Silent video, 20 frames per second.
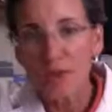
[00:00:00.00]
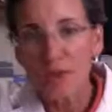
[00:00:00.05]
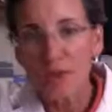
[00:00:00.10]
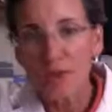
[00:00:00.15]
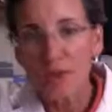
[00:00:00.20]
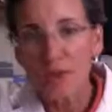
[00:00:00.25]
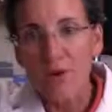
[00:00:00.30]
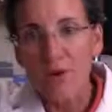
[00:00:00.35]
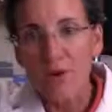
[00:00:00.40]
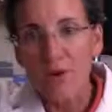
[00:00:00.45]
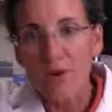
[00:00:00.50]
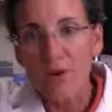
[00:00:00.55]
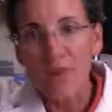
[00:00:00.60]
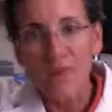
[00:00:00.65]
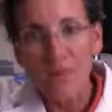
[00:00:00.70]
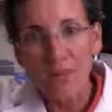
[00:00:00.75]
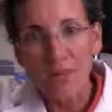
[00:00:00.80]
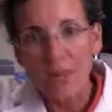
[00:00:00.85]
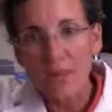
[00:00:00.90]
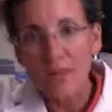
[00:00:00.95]
that are
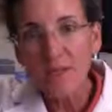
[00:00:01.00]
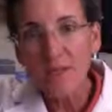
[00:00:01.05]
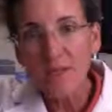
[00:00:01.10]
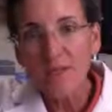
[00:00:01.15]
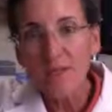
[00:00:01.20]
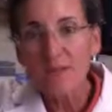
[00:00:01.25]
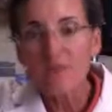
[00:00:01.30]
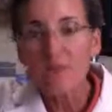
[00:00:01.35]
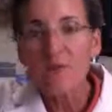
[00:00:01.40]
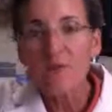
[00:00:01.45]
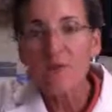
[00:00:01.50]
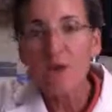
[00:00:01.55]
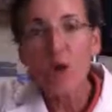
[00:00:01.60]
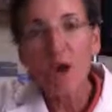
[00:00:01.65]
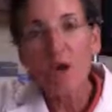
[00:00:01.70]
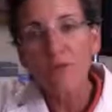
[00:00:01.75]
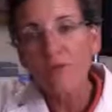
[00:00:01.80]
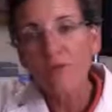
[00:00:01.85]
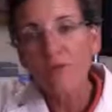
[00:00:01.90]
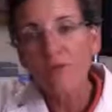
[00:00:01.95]
related
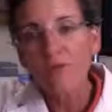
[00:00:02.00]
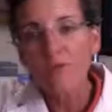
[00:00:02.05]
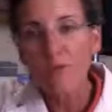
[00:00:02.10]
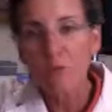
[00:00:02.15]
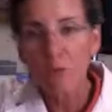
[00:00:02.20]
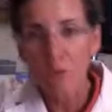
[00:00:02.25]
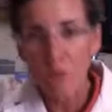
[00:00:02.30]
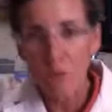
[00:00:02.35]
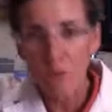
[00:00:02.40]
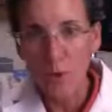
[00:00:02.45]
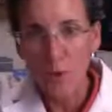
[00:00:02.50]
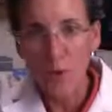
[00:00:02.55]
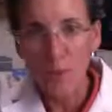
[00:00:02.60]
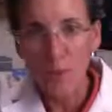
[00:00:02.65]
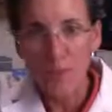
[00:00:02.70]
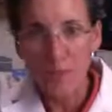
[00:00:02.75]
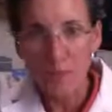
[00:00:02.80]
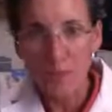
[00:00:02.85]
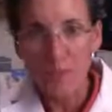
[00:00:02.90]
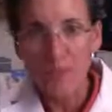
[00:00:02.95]
often to hormone
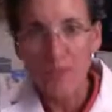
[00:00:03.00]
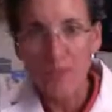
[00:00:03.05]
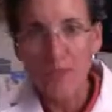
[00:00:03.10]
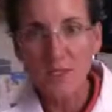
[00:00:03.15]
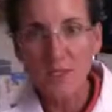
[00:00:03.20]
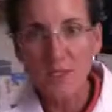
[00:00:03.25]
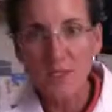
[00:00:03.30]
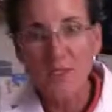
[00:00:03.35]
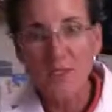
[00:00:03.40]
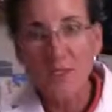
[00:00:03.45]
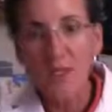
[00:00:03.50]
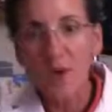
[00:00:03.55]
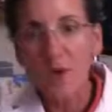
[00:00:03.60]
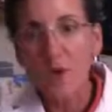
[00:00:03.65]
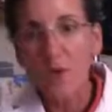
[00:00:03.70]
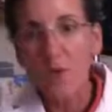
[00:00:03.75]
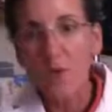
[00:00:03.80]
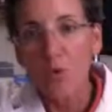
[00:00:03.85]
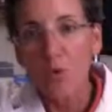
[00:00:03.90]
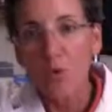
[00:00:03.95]
imbalances
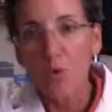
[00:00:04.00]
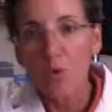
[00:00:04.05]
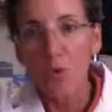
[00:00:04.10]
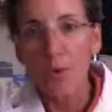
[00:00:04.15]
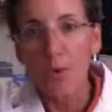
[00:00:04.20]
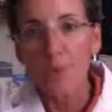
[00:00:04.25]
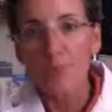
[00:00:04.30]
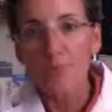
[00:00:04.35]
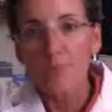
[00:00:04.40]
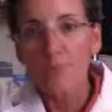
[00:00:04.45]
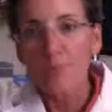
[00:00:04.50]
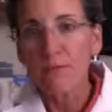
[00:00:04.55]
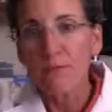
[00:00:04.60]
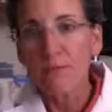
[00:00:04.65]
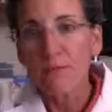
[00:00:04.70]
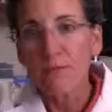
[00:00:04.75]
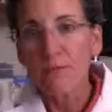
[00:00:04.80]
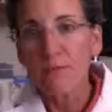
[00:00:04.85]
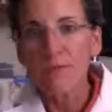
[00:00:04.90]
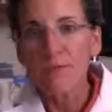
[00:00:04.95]
or
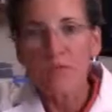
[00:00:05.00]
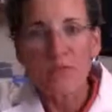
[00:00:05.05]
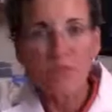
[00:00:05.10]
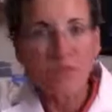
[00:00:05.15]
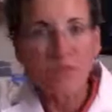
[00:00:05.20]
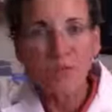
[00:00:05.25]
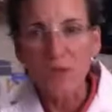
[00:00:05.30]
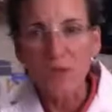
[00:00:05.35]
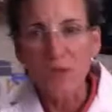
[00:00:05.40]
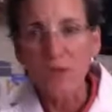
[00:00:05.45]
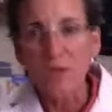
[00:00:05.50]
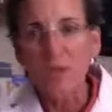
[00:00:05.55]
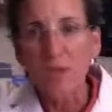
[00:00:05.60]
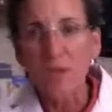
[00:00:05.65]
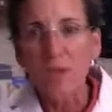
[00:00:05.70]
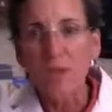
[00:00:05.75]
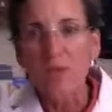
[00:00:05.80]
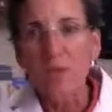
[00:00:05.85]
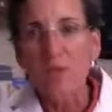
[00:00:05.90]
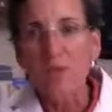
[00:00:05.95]
dysfunction
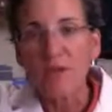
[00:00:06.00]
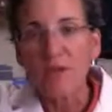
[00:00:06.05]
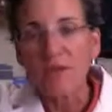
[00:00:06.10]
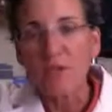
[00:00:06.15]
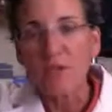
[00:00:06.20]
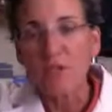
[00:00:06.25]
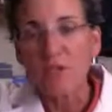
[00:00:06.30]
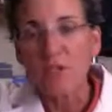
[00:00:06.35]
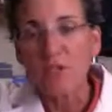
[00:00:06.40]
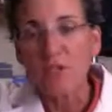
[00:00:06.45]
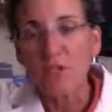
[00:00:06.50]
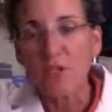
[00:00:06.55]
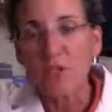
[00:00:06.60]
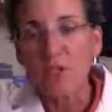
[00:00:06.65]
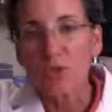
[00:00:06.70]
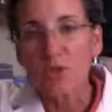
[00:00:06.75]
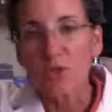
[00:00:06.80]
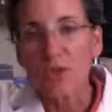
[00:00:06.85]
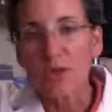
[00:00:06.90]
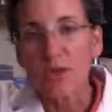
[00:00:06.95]
in the vaginal
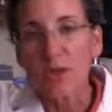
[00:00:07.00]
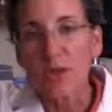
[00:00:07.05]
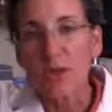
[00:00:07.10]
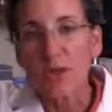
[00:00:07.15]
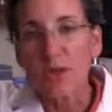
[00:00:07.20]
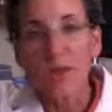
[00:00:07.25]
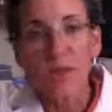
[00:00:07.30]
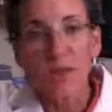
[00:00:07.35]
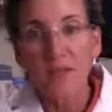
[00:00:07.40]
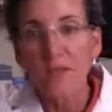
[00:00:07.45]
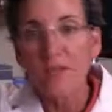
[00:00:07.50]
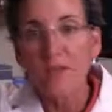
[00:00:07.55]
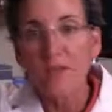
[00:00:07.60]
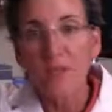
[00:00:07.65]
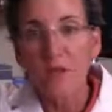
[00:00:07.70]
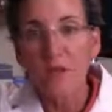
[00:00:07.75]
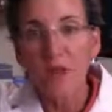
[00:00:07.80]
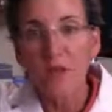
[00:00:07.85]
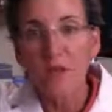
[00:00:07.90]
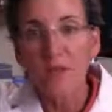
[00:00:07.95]
tissue, and that's
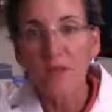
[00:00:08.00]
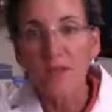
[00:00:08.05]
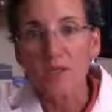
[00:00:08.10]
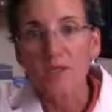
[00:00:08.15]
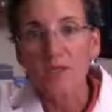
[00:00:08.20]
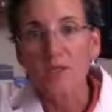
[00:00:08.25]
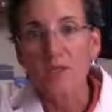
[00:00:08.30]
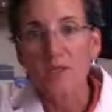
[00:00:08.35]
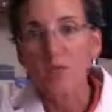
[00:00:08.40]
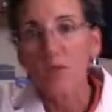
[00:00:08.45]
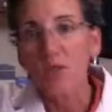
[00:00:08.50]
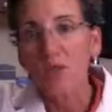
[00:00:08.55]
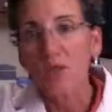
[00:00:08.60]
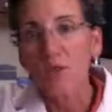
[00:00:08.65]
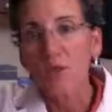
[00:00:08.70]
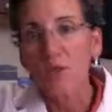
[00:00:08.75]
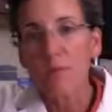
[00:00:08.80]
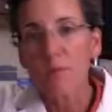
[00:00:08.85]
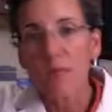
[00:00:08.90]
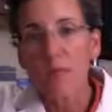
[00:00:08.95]
incontinence. Many
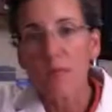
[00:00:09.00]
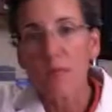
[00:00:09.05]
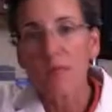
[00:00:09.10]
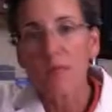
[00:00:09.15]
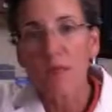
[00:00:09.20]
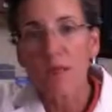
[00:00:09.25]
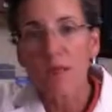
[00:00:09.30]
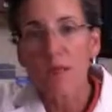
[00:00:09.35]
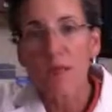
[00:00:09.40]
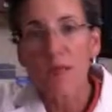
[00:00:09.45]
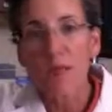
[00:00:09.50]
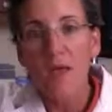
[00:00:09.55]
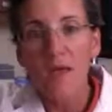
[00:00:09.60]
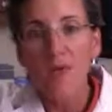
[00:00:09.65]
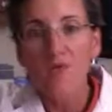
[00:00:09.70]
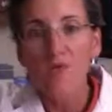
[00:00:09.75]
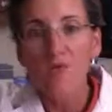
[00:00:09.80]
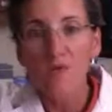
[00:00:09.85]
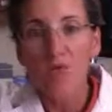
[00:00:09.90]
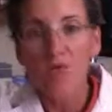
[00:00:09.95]
women
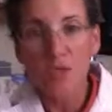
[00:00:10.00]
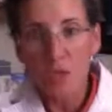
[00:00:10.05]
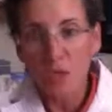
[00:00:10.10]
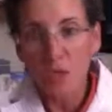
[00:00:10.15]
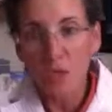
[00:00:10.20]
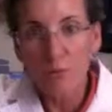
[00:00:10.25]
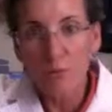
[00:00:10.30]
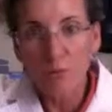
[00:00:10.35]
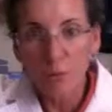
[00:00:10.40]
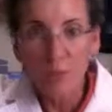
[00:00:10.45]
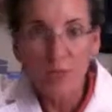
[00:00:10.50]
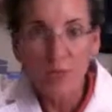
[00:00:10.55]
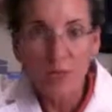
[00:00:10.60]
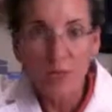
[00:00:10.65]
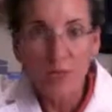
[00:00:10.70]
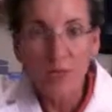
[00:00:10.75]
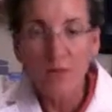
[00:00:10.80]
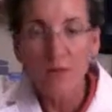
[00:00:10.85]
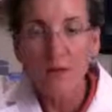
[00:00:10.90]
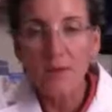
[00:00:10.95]
after childbirth
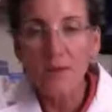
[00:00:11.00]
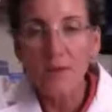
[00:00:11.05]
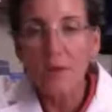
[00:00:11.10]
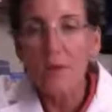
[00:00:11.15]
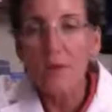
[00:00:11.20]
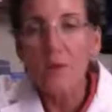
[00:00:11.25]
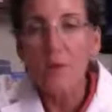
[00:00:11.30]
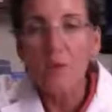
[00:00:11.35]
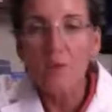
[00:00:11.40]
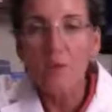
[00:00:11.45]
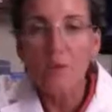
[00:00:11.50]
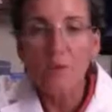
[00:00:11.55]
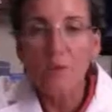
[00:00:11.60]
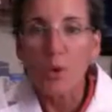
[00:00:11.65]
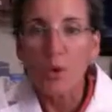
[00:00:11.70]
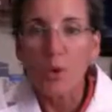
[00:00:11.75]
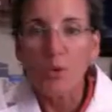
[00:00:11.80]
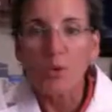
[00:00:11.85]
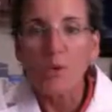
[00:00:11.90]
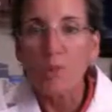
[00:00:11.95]
again or
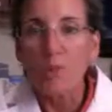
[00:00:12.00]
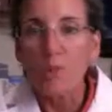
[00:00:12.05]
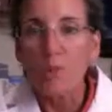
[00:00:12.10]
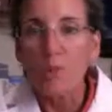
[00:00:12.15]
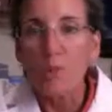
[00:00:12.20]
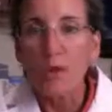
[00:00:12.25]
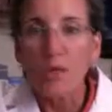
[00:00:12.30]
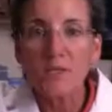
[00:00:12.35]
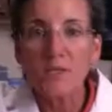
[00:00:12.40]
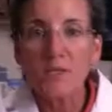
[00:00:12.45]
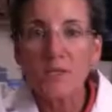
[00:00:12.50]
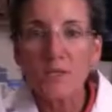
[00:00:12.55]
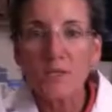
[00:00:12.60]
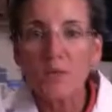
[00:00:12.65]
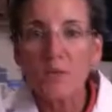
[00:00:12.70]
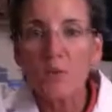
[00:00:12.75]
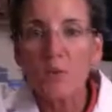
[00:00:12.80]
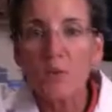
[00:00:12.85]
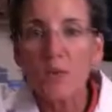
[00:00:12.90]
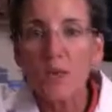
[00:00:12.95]

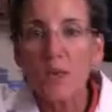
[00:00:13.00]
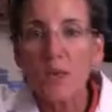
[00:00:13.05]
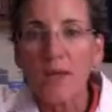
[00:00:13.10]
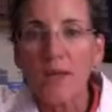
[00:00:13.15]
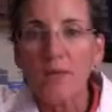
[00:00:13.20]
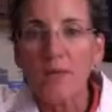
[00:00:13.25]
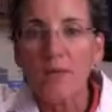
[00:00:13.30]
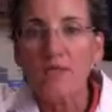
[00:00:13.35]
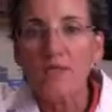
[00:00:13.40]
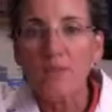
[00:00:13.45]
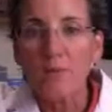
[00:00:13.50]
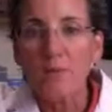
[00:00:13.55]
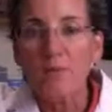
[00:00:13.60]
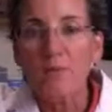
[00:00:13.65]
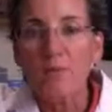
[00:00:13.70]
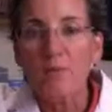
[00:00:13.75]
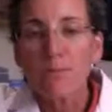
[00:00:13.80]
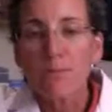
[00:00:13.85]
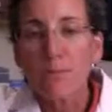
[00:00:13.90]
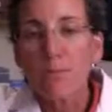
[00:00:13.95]
postmenopausally will have some
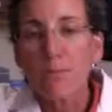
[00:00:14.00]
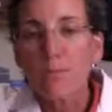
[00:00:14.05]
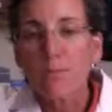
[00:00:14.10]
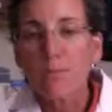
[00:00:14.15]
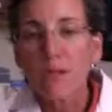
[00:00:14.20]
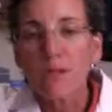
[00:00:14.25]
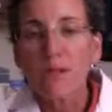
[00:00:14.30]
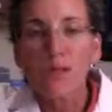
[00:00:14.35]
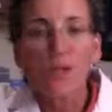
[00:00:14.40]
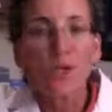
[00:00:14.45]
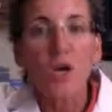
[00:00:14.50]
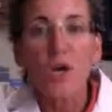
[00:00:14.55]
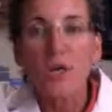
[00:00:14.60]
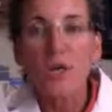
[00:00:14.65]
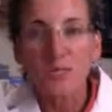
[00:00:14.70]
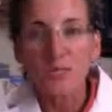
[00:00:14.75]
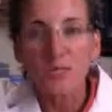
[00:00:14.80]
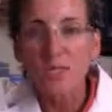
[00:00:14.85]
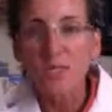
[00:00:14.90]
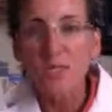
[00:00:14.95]

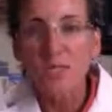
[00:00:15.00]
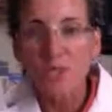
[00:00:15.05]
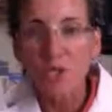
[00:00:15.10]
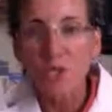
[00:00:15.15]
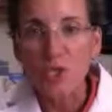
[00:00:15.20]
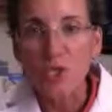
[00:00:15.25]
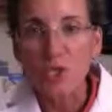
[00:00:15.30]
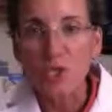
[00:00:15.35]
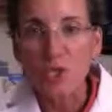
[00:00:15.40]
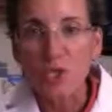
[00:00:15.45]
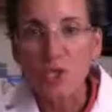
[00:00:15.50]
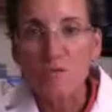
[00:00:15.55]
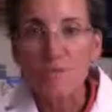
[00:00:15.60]
incontinence issues.